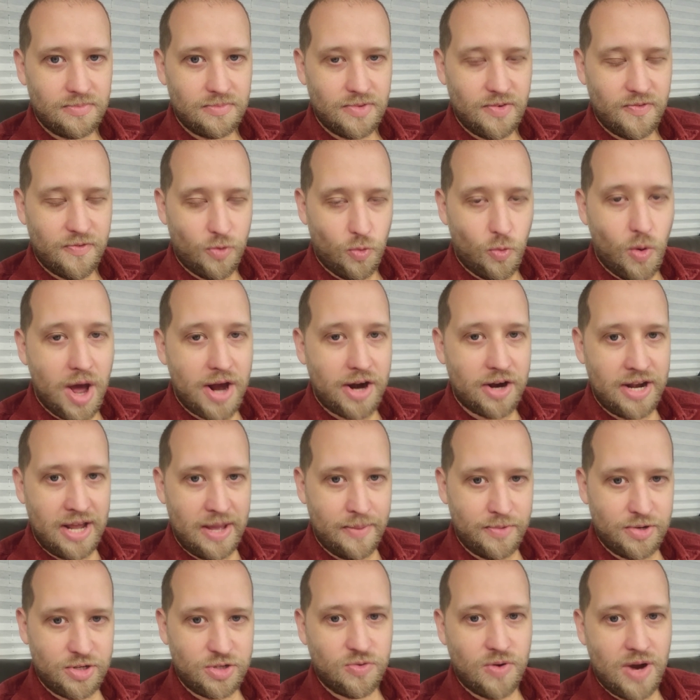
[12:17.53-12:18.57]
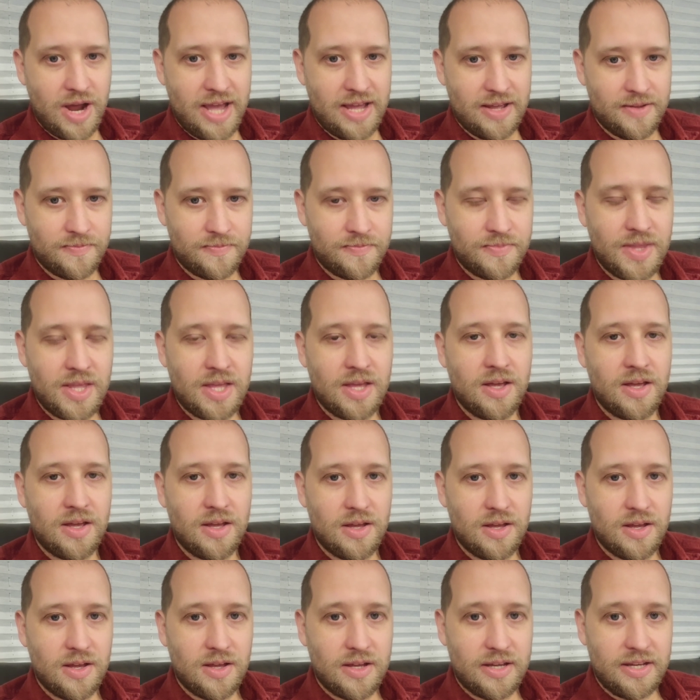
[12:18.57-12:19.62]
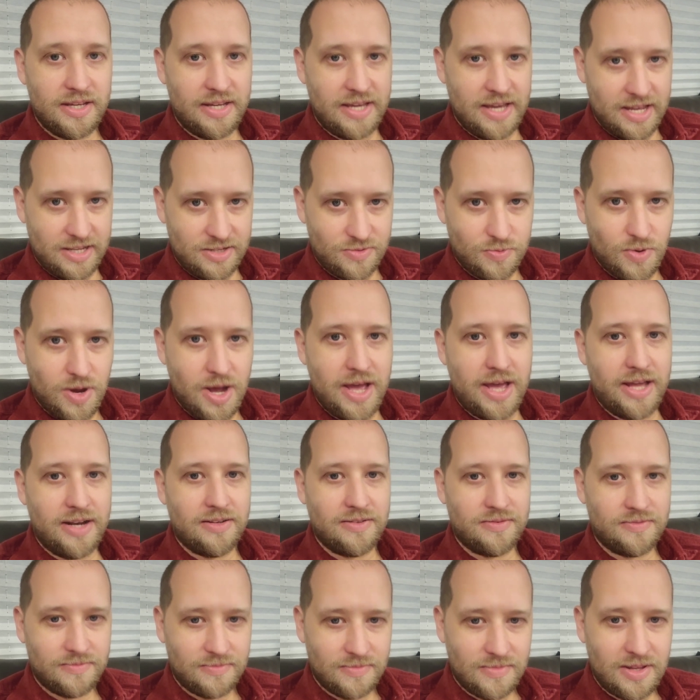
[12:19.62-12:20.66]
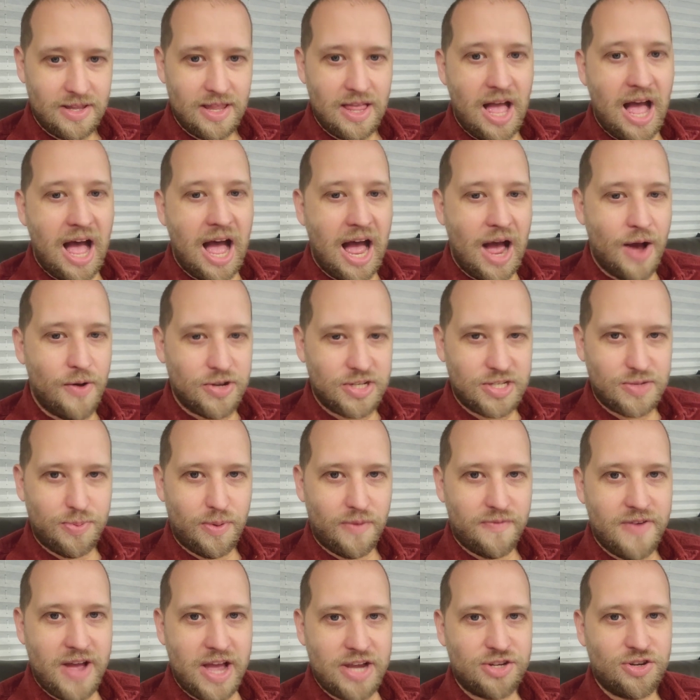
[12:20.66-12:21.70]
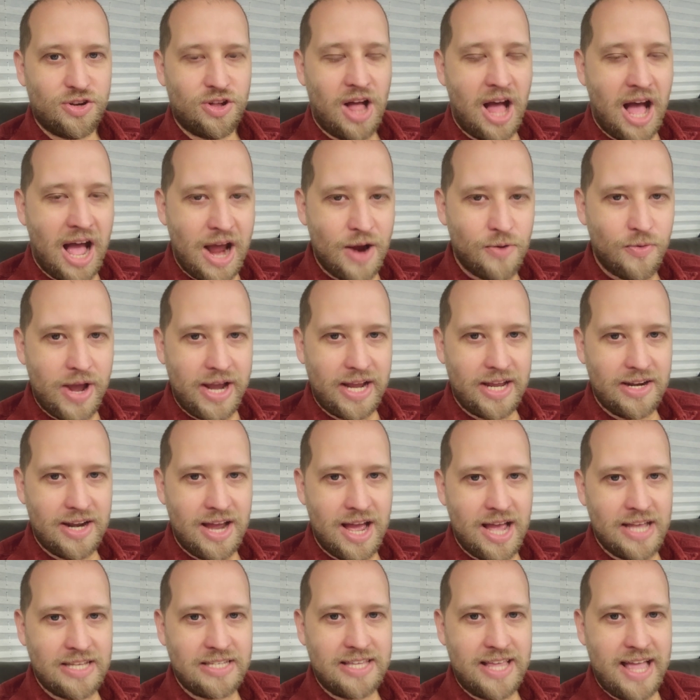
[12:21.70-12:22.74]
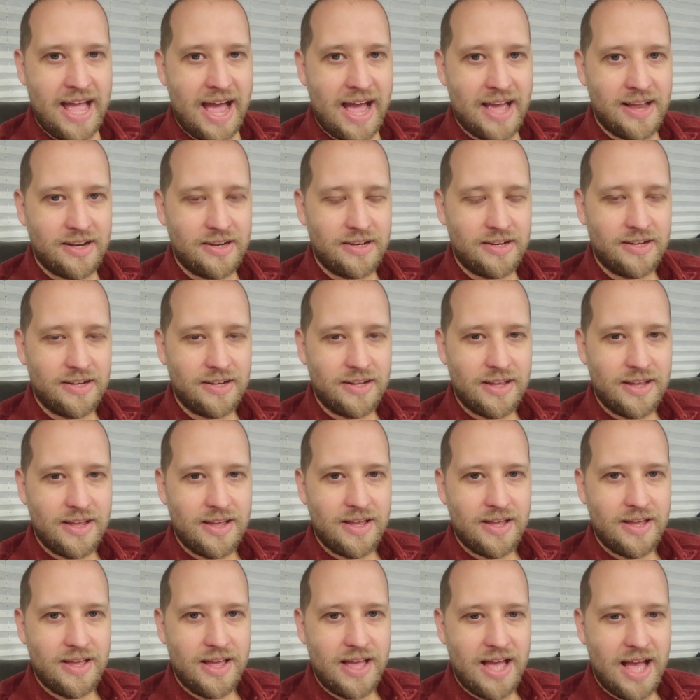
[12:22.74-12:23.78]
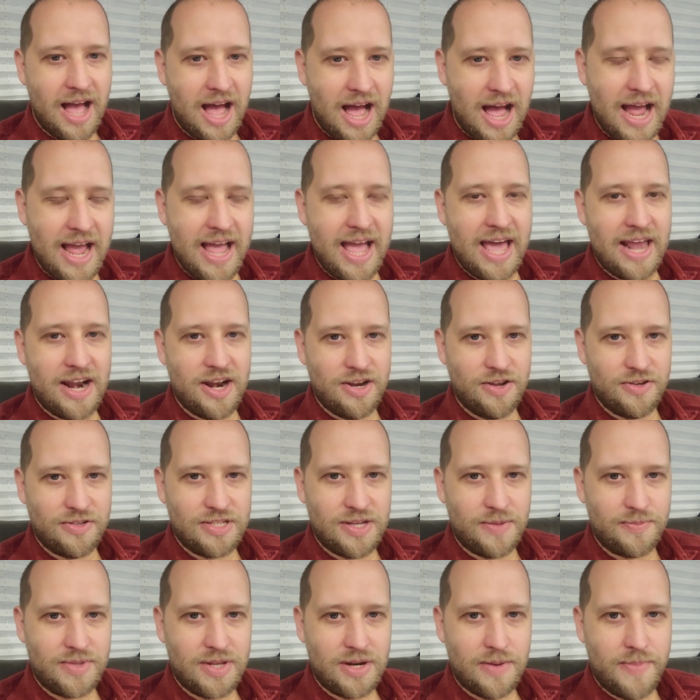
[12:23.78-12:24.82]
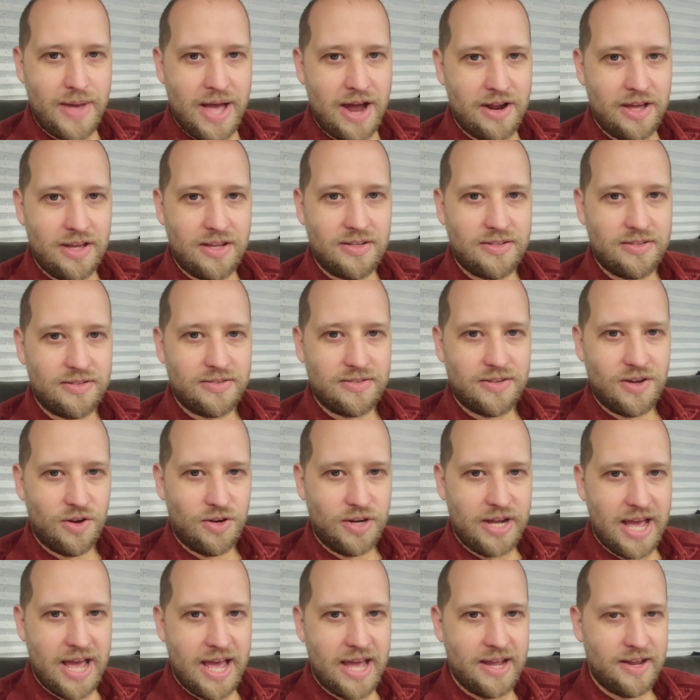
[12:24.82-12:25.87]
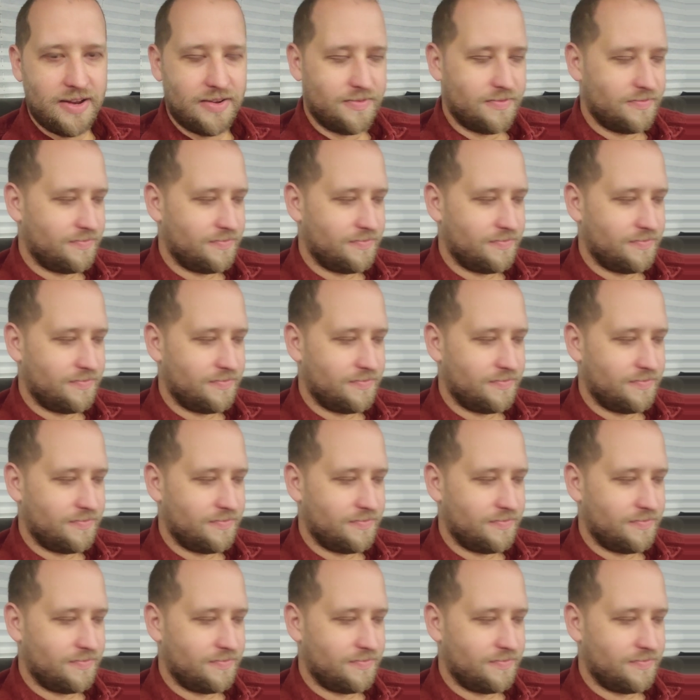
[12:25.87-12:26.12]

For water damage, right? Guess what? I was a professional. I recognized that. I had to do something about it. Okay?